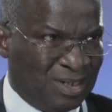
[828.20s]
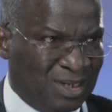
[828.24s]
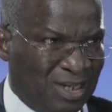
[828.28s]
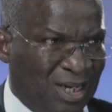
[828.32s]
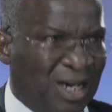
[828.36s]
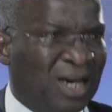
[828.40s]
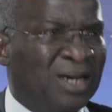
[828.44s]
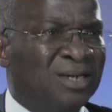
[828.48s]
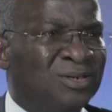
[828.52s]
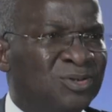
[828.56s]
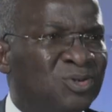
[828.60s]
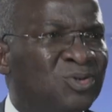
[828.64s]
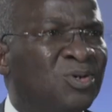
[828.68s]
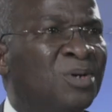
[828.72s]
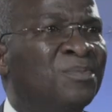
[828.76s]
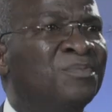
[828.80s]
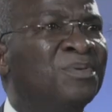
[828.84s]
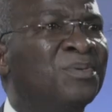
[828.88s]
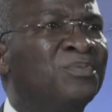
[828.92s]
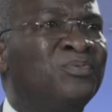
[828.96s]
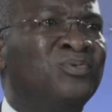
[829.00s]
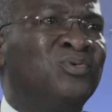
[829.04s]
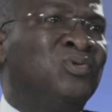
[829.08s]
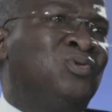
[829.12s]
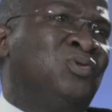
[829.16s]
And some
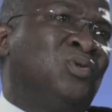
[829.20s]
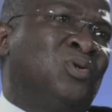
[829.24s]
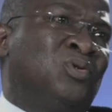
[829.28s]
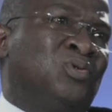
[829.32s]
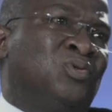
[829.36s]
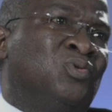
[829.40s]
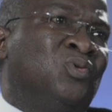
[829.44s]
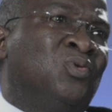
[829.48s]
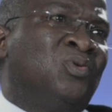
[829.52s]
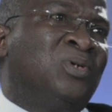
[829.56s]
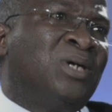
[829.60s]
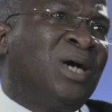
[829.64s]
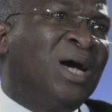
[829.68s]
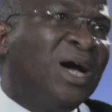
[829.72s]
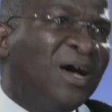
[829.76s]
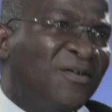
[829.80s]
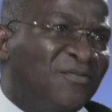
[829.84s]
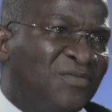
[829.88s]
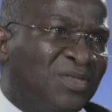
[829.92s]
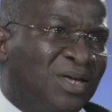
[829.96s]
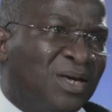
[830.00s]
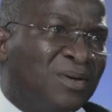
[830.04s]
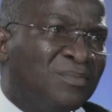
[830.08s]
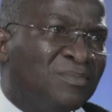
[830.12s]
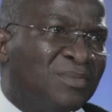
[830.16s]
people just don't
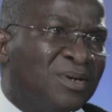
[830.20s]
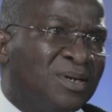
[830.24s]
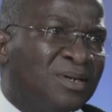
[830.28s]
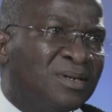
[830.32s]
have them.